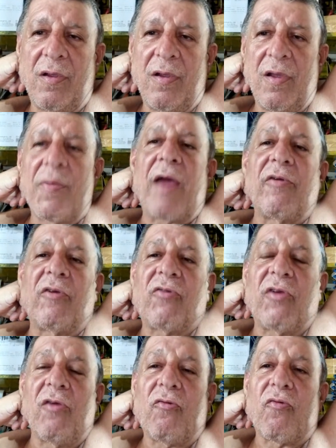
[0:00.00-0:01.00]
Barry
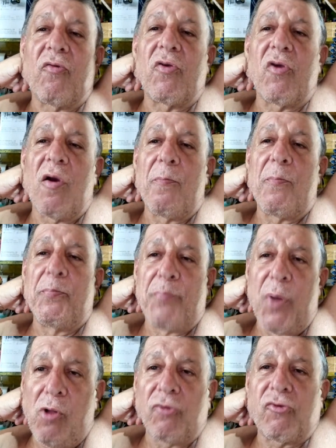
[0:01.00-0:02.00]
sees through your
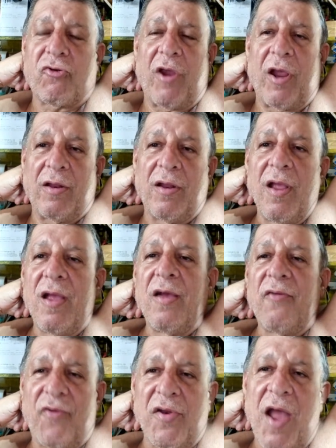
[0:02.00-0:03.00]
bullshit
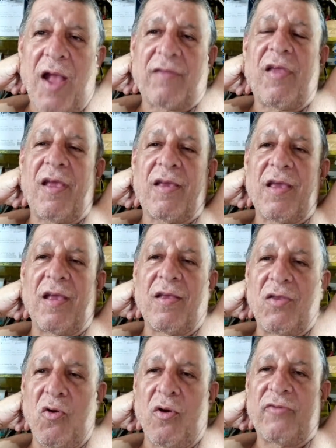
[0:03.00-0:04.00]
for not
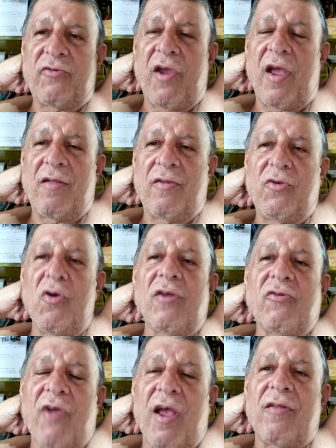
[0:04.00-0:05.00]
taking your challenge. Your
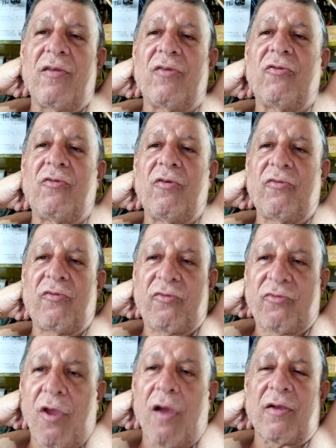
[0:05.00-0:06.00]
challenge
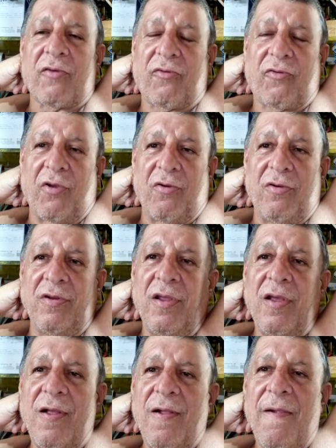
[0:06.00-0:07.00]
sucks, dude.
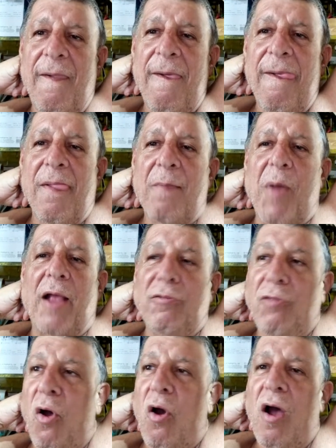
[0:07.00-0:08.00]
By
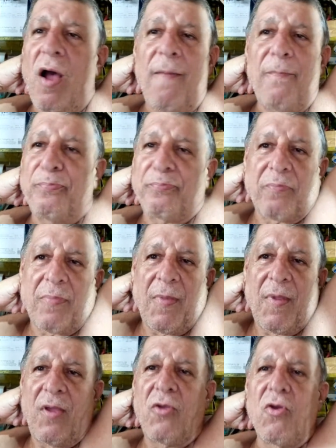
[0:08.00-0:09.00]
law,
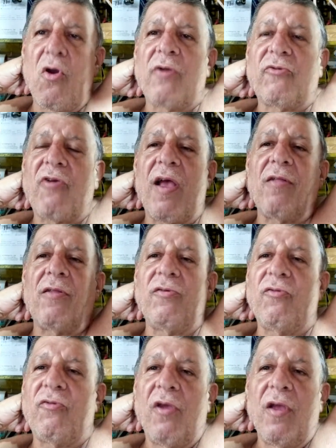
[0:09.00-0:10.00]
your
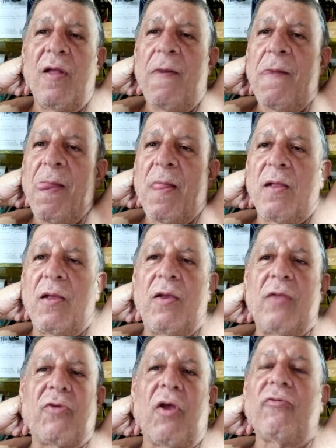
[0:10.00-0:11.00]
challenge
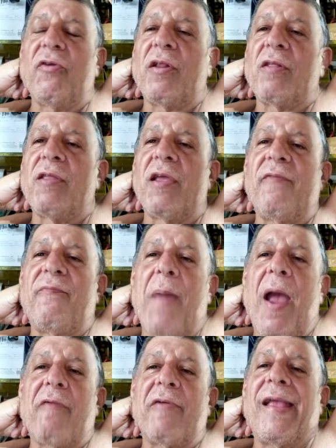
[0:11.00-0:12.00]
doesn't leave
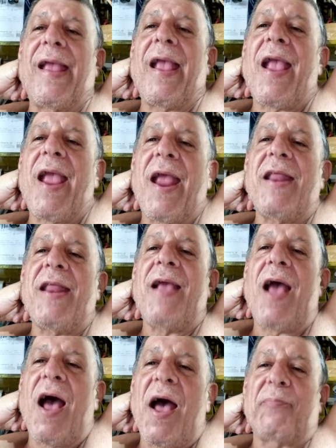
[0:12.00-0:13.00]
Barry any
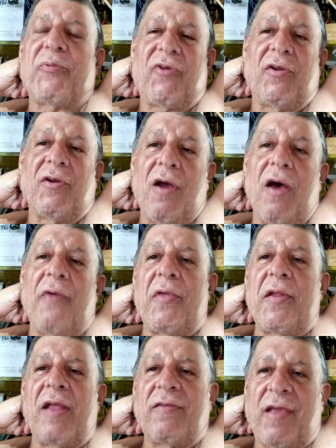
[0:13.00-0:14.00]
option other
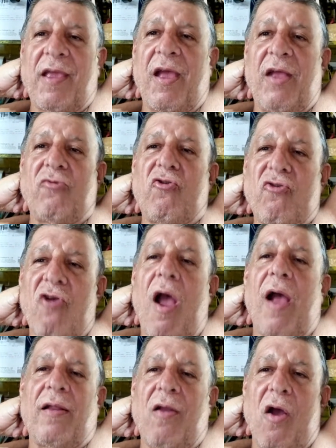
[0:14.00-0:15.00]
than to get
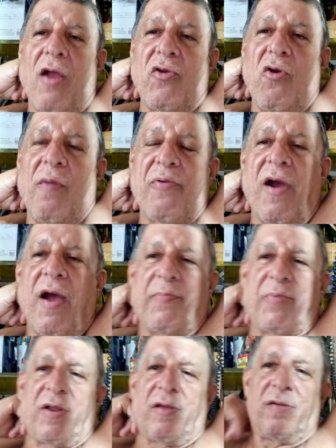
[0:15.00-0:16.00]
shot on your property.